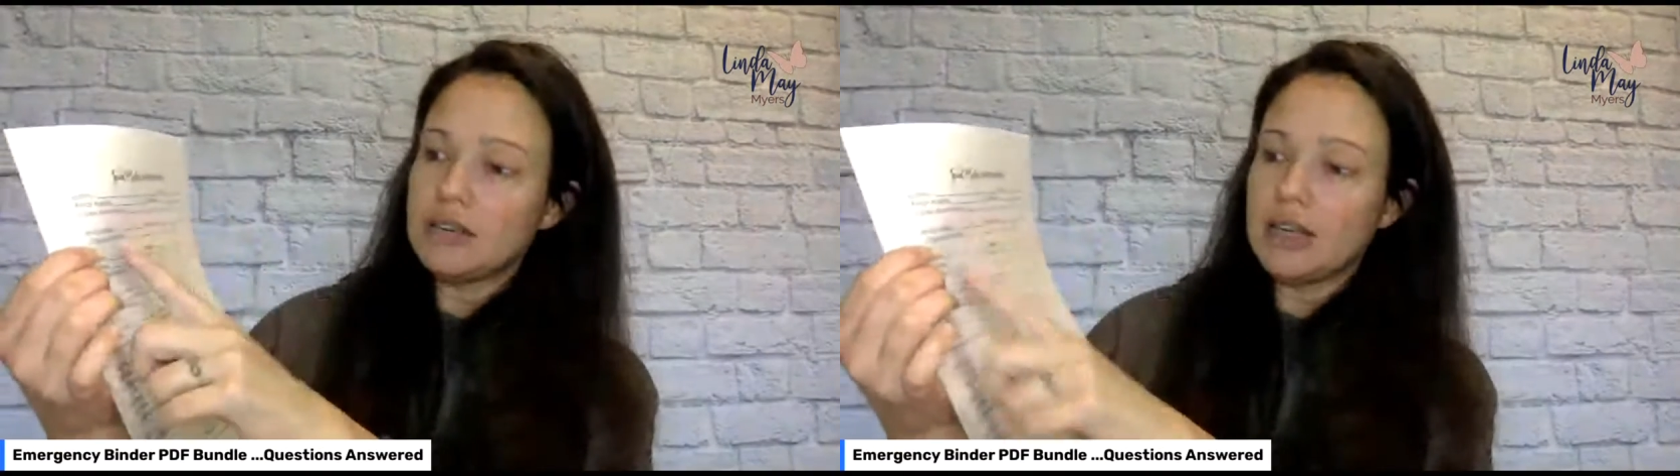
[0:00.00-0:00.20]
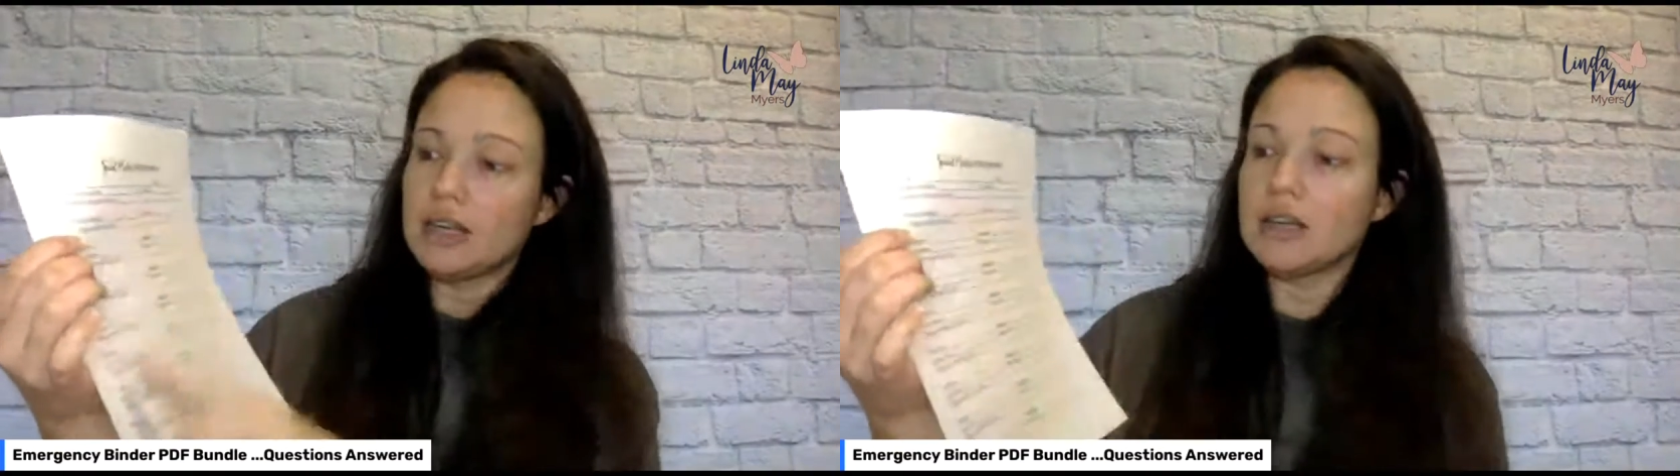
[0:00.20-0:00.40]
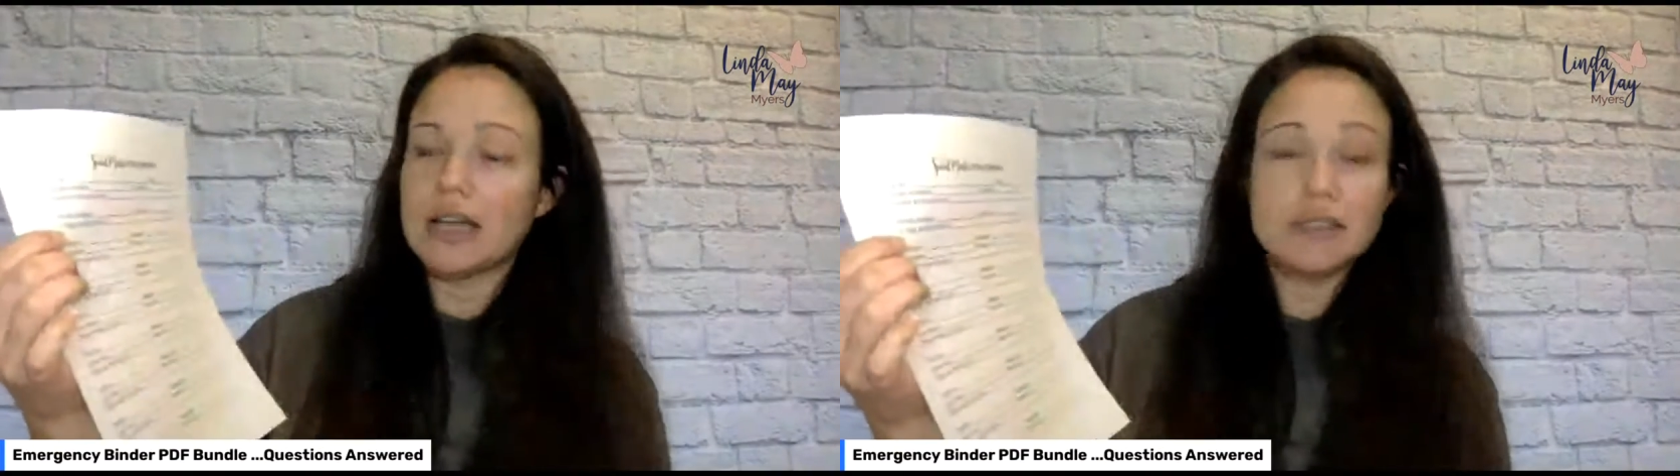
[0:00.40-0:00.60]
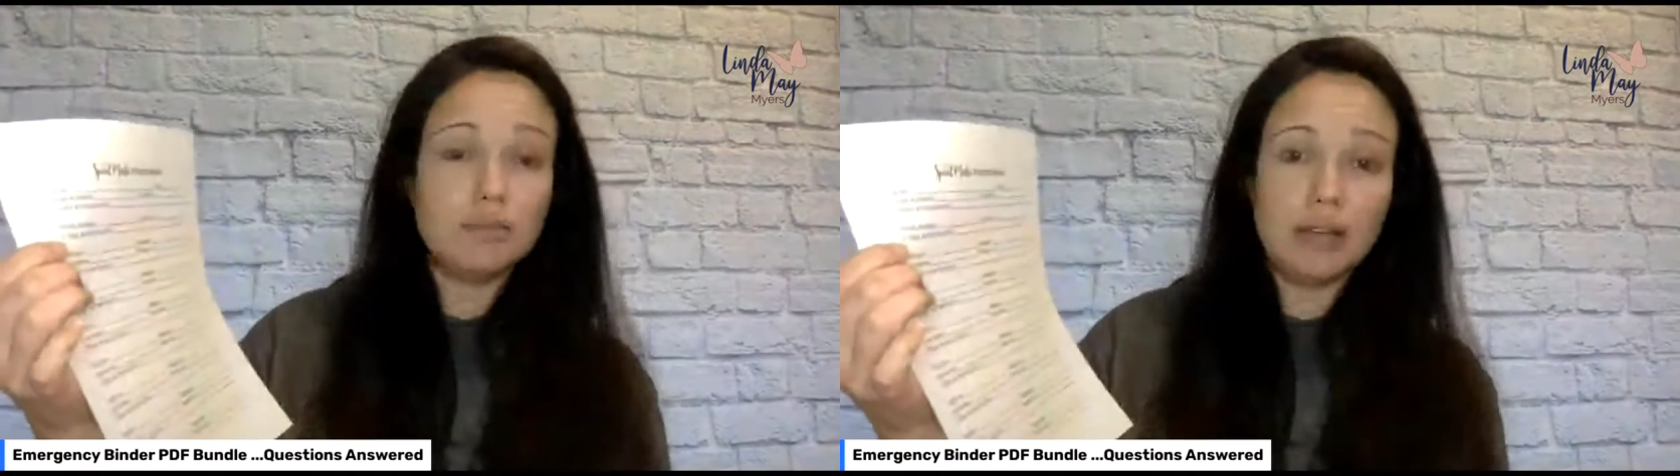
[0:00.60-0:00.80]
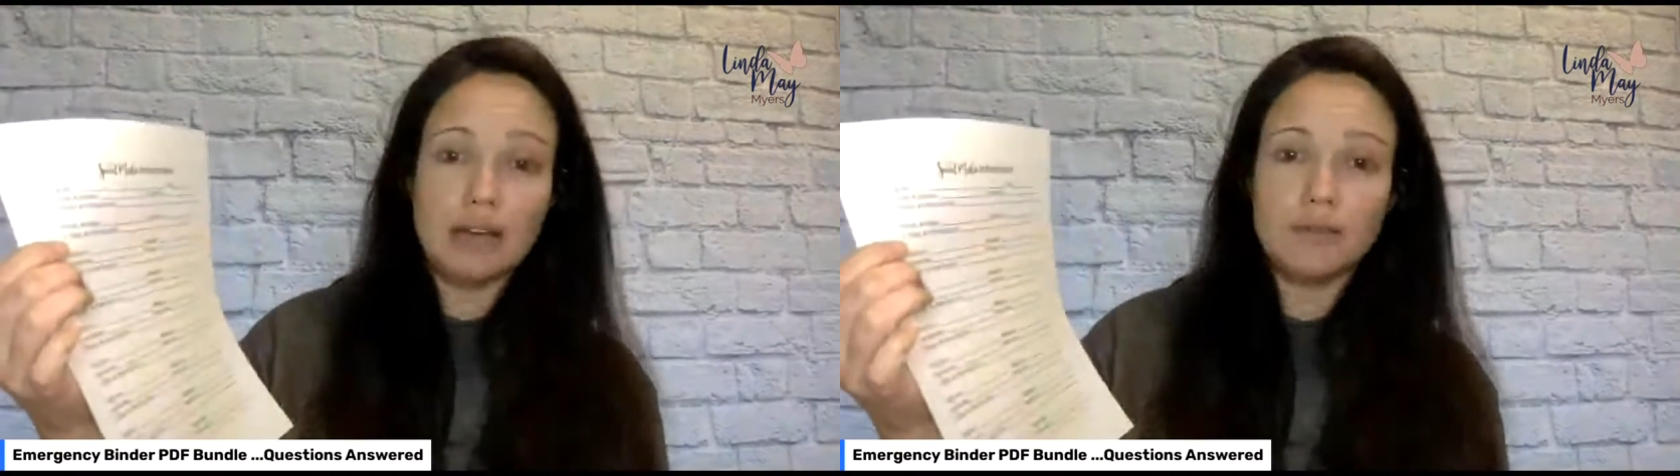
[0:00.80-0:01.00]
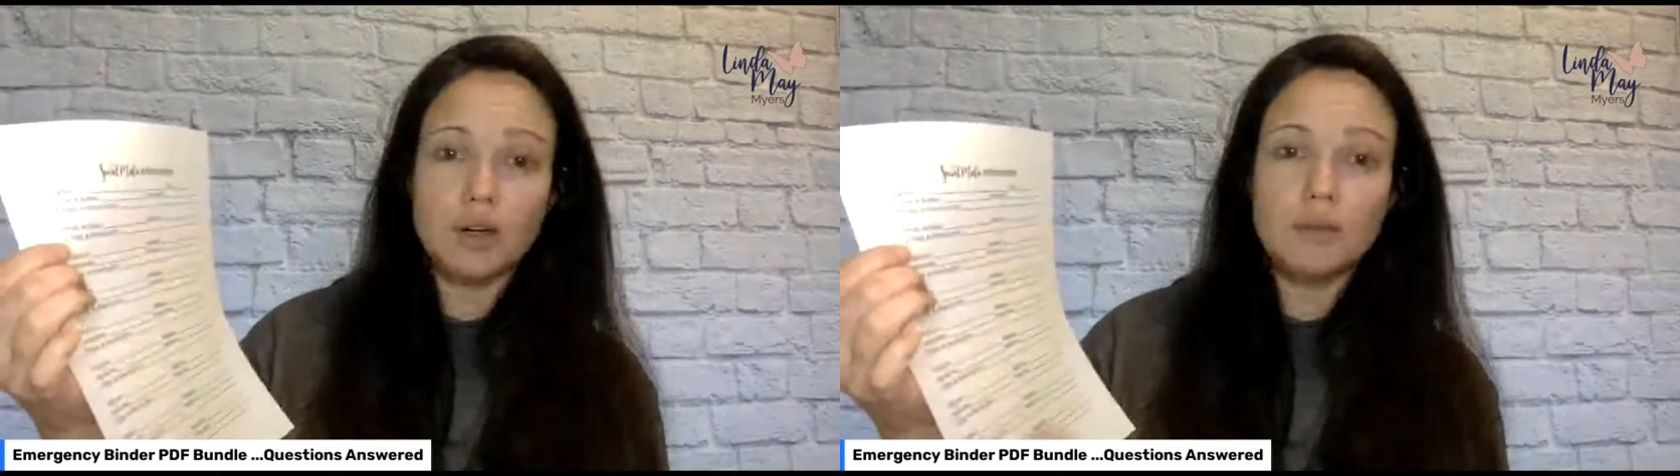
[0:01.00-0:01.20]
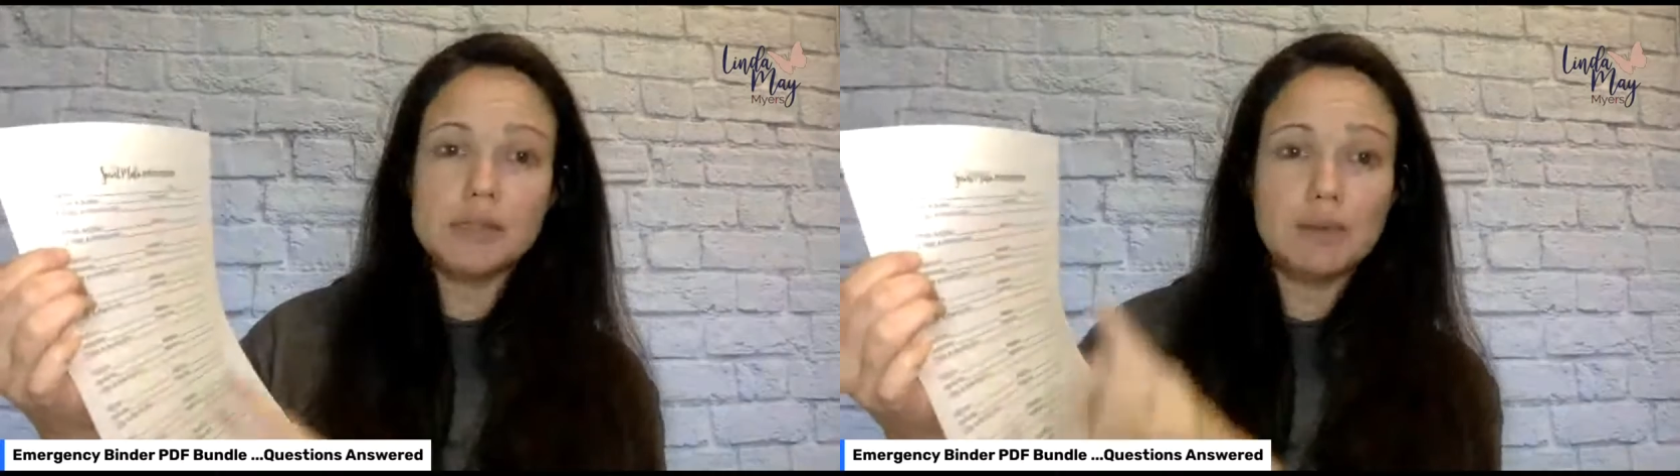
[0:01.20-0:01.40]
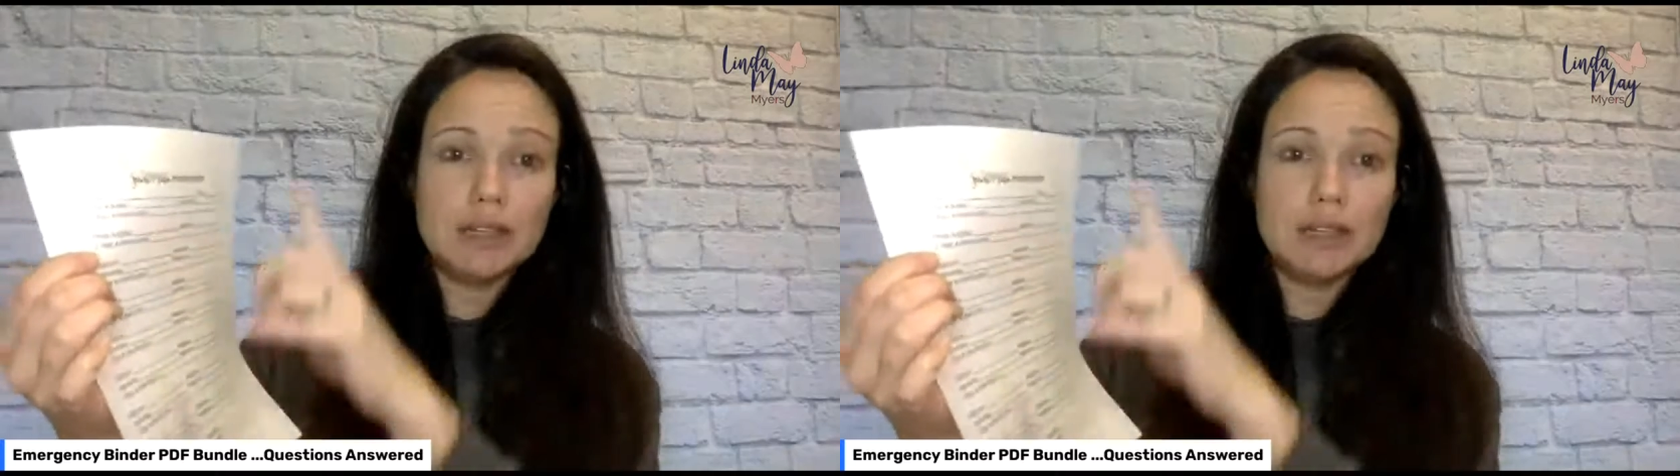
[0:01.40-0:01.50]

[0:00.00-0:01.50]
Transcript: and then lots of platforms,